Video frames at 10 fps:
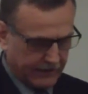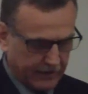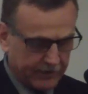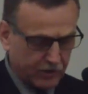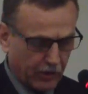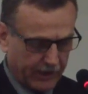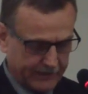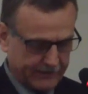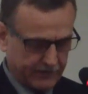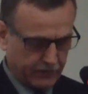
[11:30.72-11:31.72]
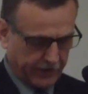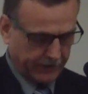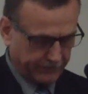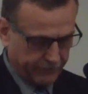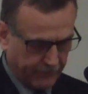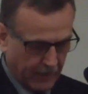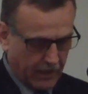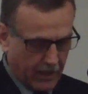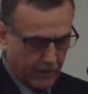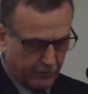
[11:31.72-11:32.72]
crematoriums.
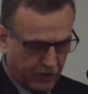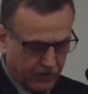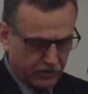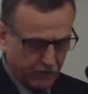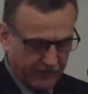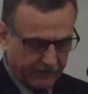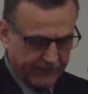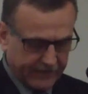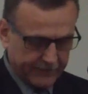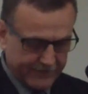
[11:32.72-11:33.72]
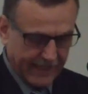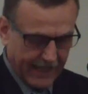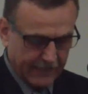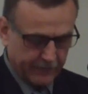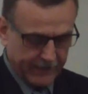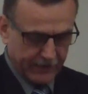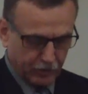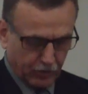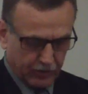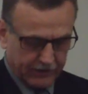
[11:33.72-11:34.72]
Most of the victims had been
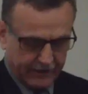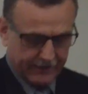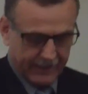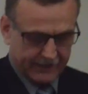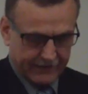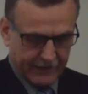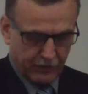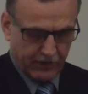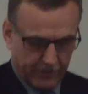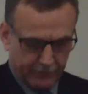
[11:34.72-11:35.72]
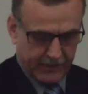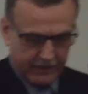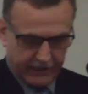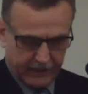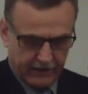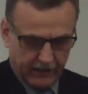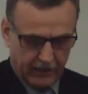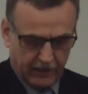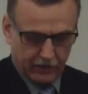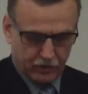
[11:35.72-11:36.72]
told that they were merely
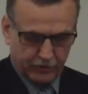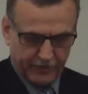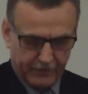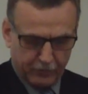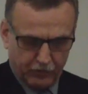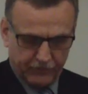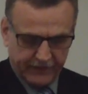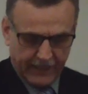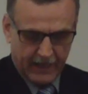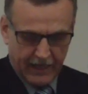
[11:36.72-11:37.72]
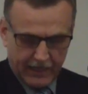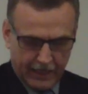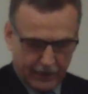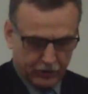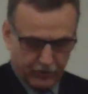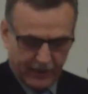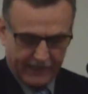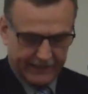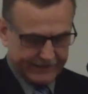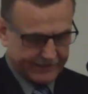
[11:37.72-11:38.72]
to be moved to
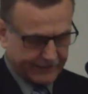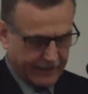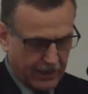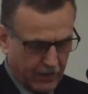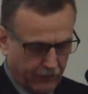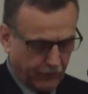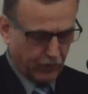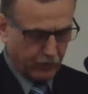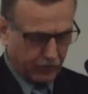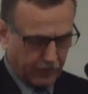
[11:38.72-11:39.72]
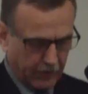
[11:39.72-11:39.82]
the east for